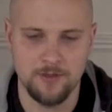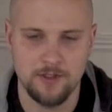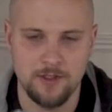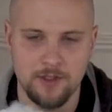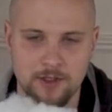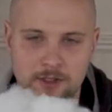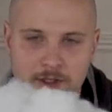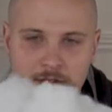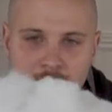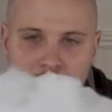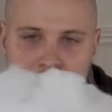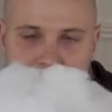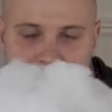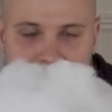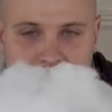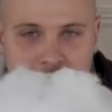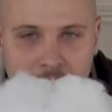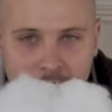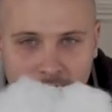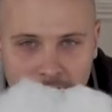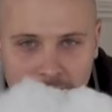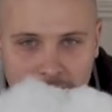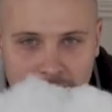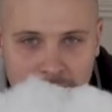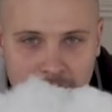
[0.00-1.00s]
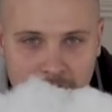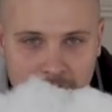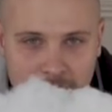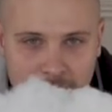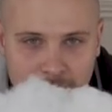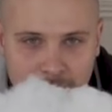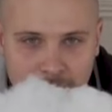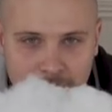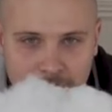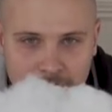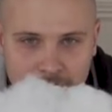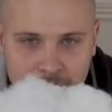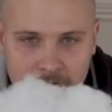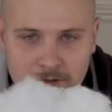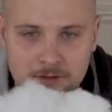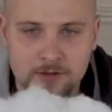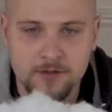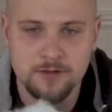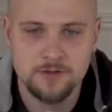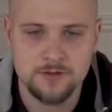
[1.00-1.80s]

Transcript: they're gonna sag a little bit.